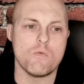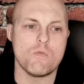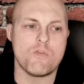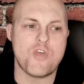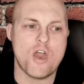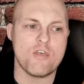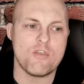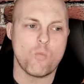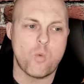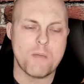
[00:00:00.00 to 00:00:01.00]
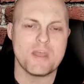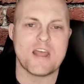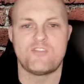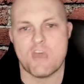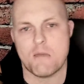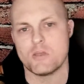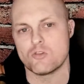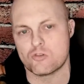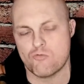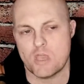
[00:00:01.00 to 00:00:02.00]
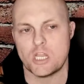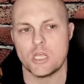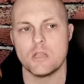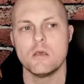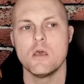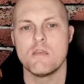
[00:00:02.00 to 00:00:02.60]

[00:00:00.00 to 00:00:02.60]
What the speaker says: the women have demonstrated